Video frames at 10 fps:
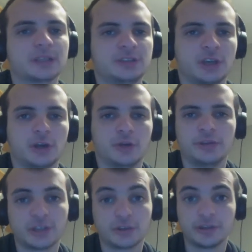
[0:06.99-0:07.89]
So
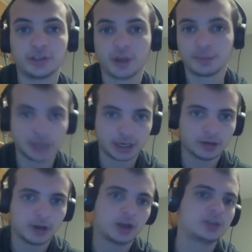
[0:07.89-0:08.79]
these are the top 10
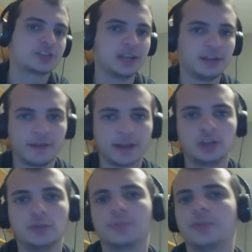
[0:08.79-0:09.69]
cards in a
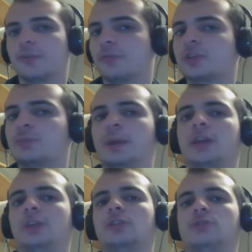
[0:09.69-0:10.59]
vacuum. They're the first pick
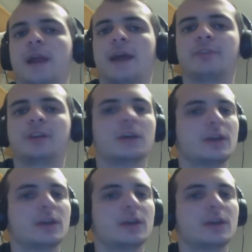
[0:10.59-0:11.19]
in your draft.